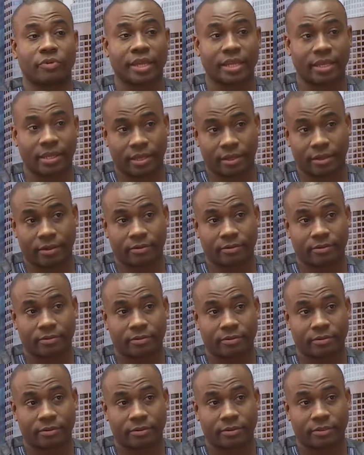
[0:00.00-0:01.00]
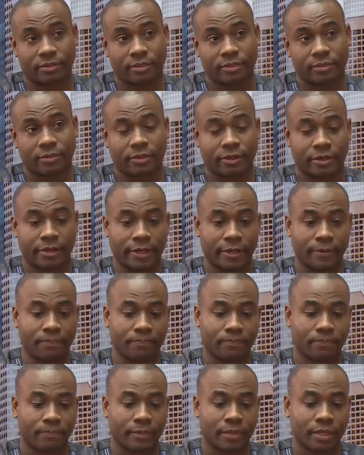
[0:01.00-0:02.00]
right now, all right?
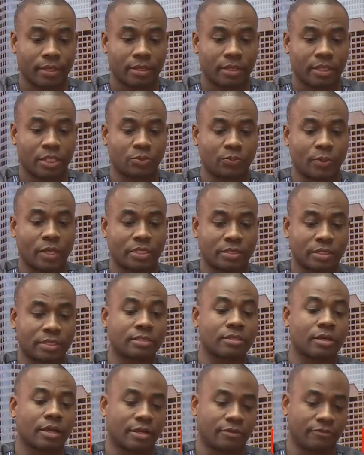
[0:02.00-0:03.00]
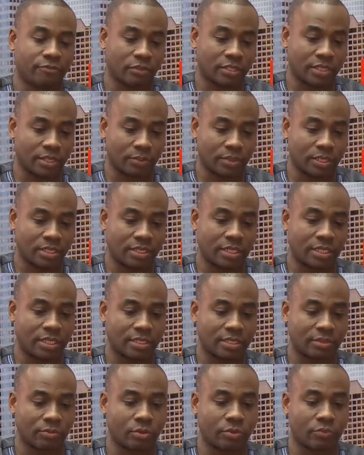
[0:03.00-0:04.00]
This patient, all right, for example, let's say
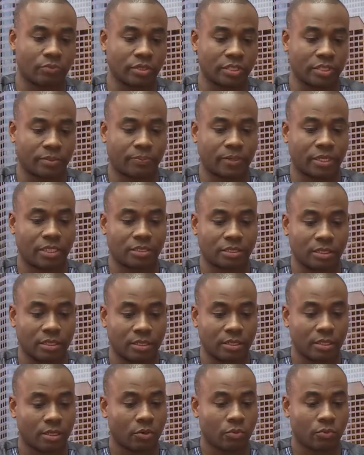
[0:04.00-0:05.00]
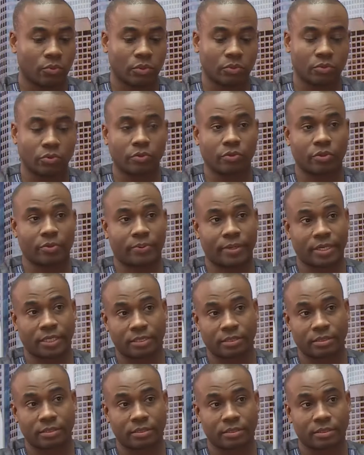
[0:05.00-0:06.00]
that someone brings a patient in. We don't know who the
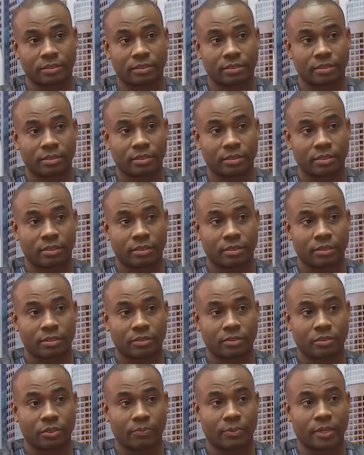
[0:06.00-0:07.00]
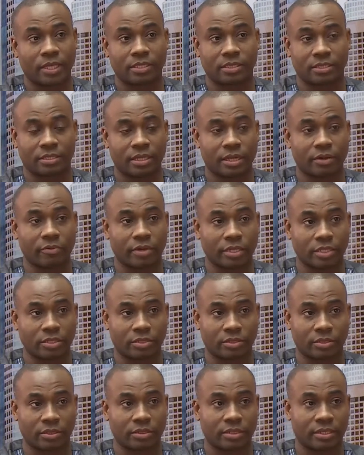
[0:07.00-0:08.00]
patient is. So the patient's not
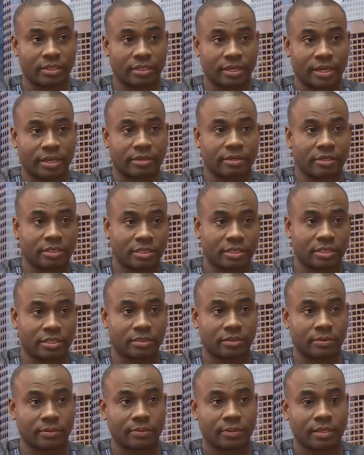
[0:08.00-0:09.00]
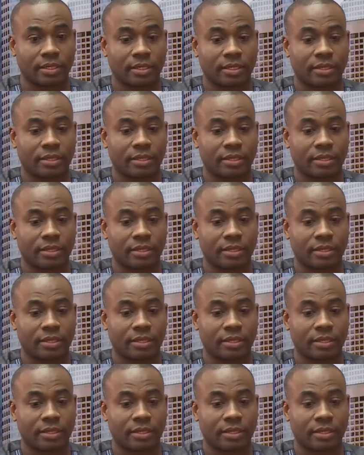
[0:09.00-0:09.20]
registered. They're not in our system.